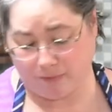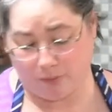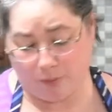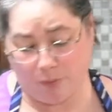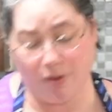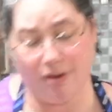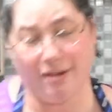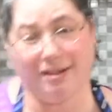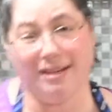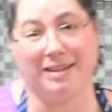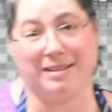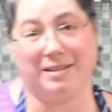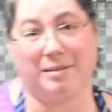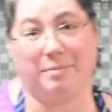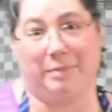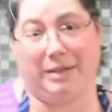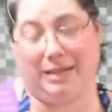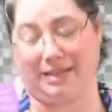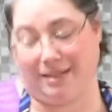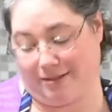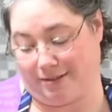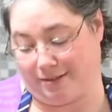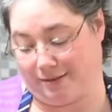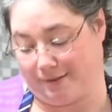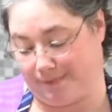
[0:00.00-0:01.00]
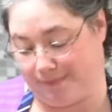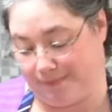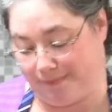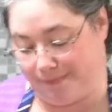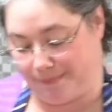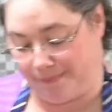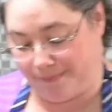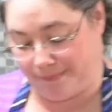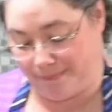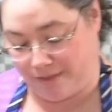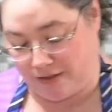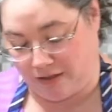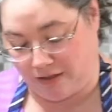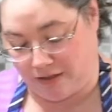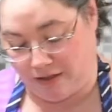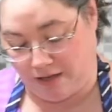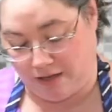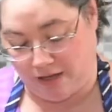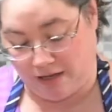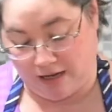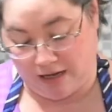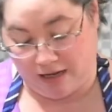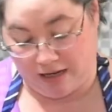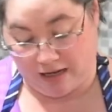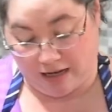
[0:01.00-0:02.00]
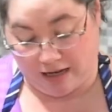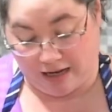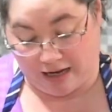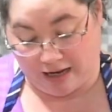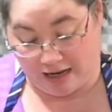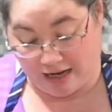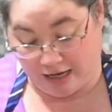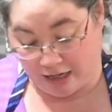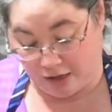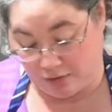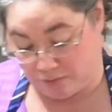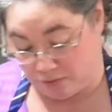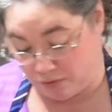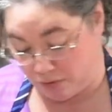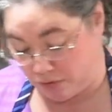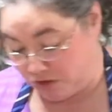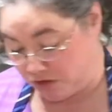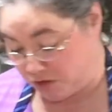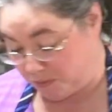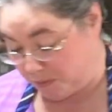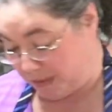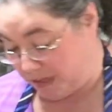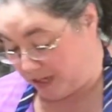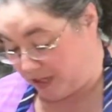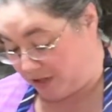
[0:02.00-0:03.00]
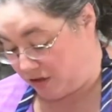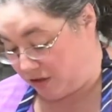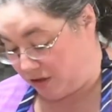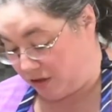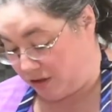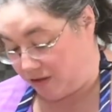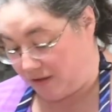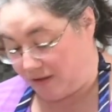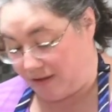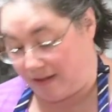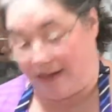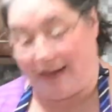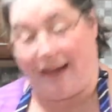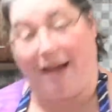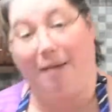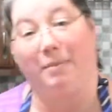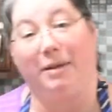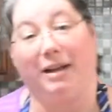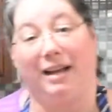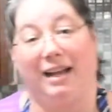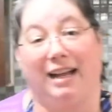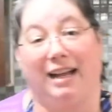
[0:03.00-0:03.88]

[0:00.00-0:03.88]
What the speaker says: I'm going to take some basil. I grew this basil at my